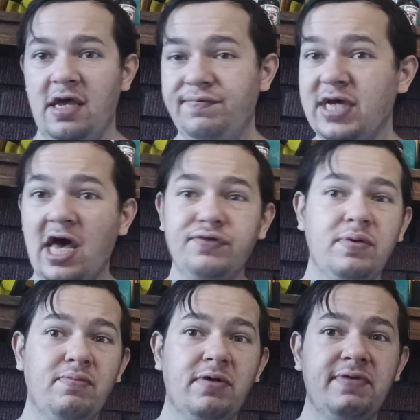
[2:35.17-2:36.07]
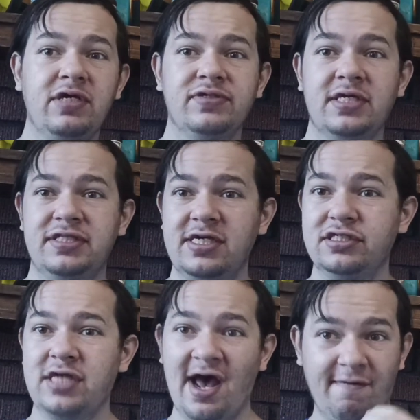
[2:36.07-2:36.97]
If you guys want more videos like
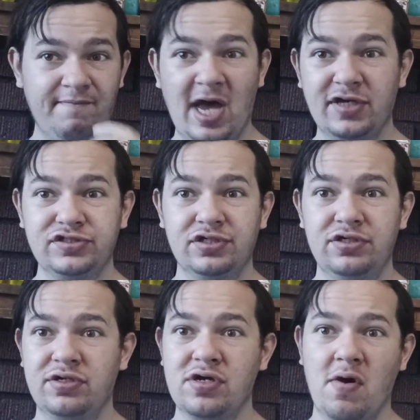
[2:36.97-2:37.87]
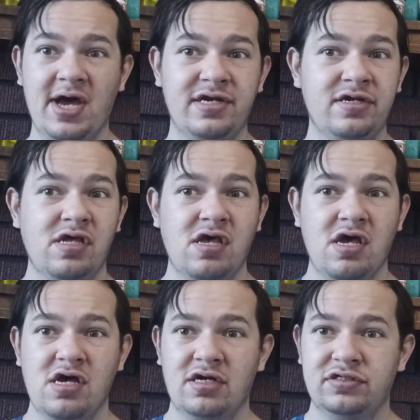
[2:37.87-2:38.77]
this out faster, you can go ahead and
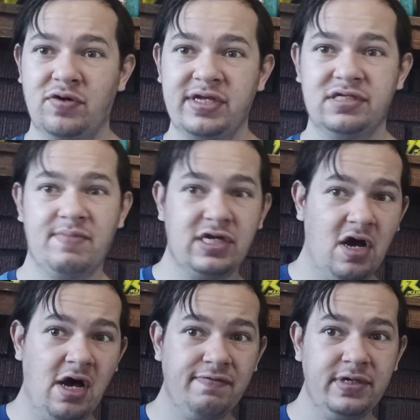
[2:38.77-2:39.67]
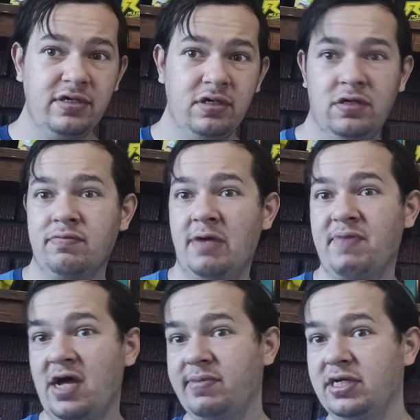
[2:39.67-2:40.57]
donate to my coffee or my
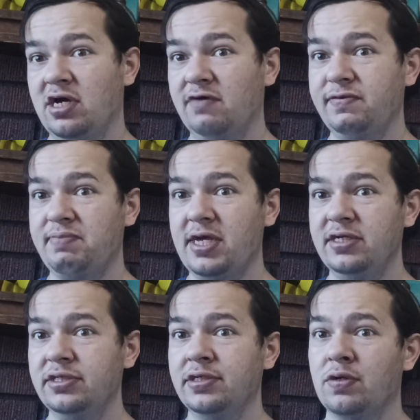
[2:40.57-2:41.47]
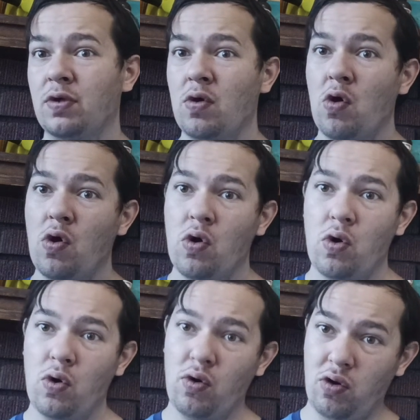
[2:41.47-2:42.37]
Buy Me a Coffee page.
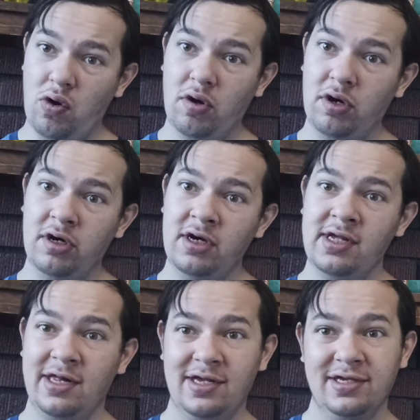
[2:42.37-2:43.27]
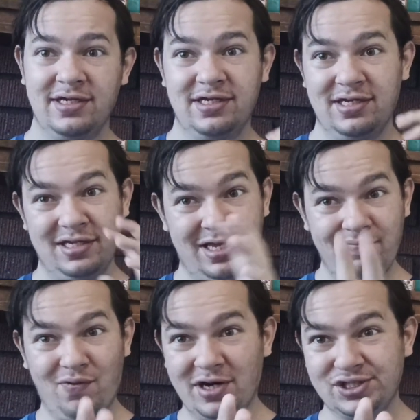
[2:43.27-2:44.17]
Or
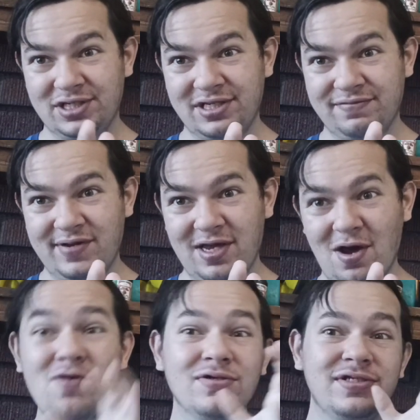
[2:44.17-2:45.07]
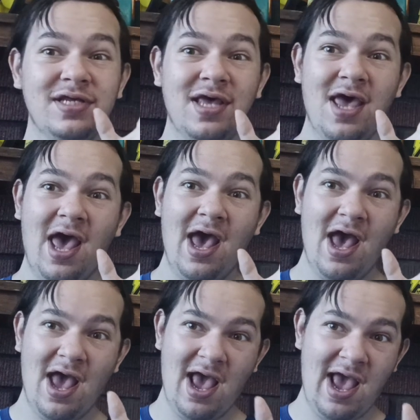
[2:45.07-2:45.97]
keep watching these videos
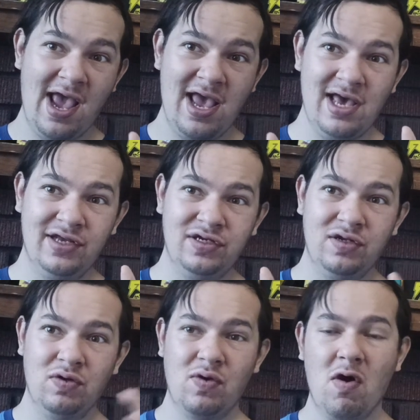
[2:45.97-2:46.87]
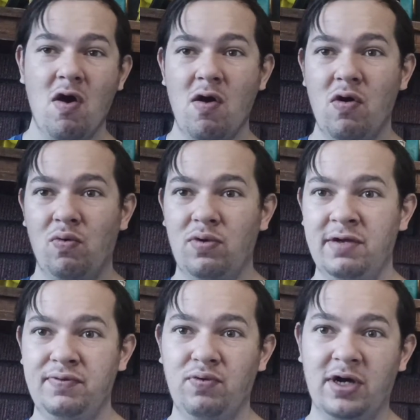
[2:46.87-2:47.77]
and
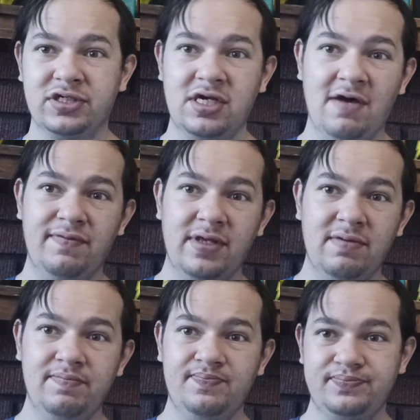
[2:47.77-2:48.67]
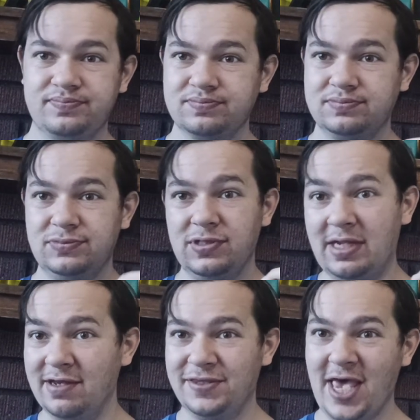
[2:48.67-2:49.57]
if you watch enough of them,
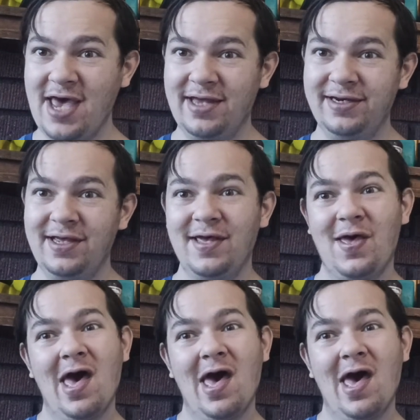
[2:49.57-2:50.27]
then